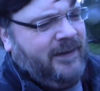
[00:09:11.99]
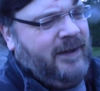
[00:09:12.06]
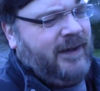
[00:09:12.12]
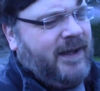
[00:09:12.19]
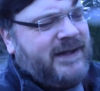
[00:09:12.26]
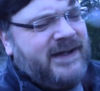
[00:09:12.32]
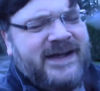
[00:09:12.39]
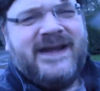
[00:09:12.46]

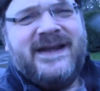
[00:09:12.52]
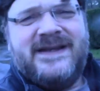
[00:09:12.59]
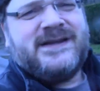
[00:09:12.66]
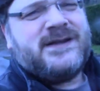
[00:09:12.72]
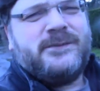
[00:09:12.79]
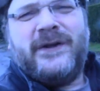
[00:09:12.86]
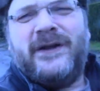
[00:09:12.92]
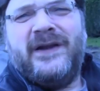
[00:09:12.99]
And he needed
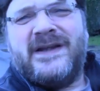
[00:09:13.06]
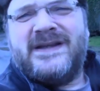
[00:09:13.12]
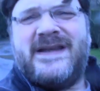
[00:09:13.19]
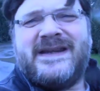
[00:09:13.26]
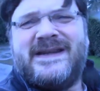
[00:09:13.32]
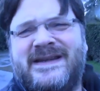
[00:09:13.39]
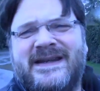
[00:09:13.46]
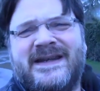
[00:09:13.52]
something like
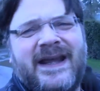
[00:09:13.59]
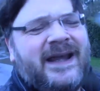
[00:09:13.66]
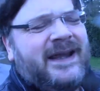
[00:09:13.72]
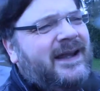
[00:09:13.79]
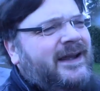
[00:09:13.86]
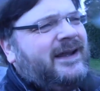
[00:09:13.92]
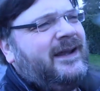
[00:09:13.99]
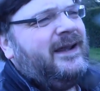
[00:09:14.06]
6s.
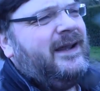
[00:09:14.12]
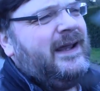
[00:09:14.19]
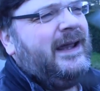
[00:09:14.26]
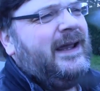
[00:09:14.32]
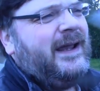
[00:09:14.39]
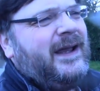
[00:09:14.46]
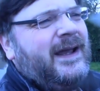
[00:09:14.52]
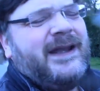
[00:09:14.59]

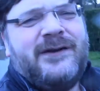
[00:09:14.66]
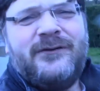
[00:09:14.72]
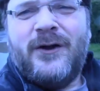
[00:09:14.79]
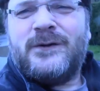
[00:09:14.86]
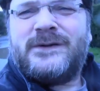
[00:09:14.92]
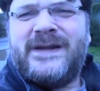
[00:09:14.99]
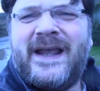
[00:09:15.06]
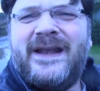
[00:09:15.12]
And he
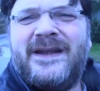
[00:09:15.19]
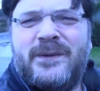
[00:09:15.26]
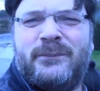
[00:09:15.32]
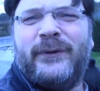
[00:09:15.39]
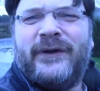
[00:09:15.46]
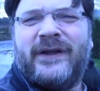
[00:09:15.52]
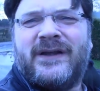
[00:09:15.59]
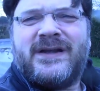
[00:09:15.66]
rolled 10 of the
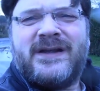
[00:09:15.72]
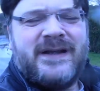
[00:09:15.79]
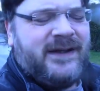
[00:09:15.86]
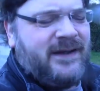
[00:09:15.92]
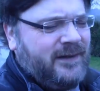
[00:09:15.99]
buggers,